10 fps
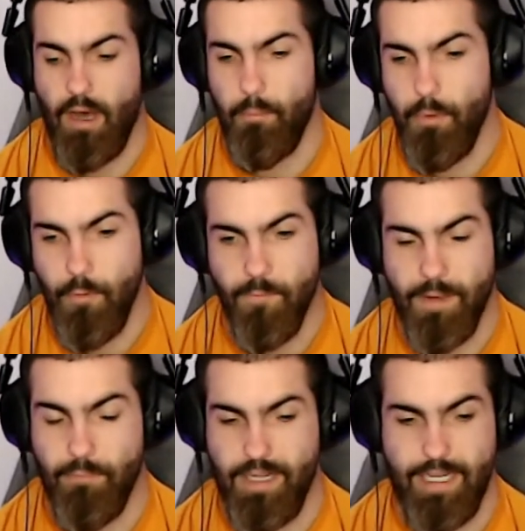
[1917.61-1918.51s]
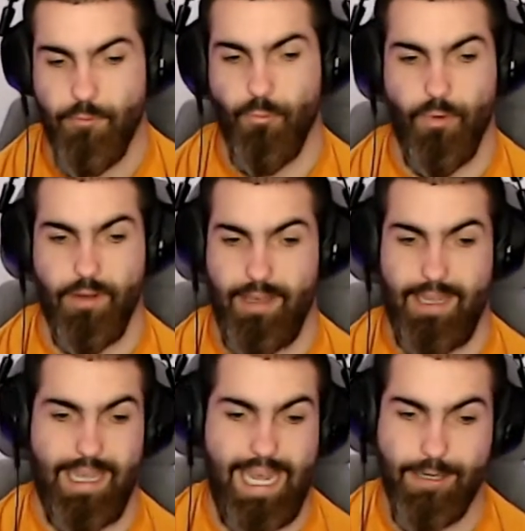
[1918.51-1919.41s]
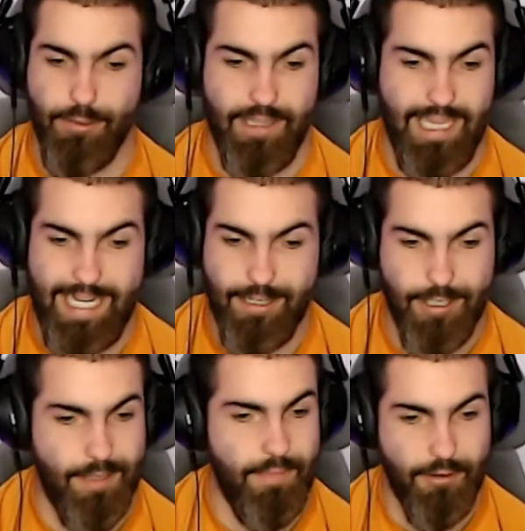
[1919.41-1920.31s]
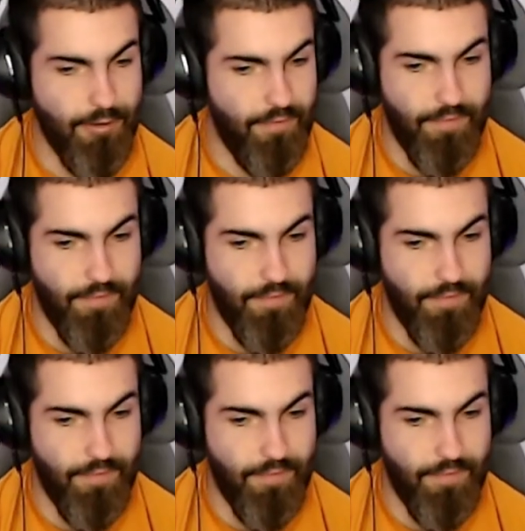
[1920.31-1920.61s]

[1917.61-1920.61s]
movement, but he could, like Andrews and Landry in the middle of the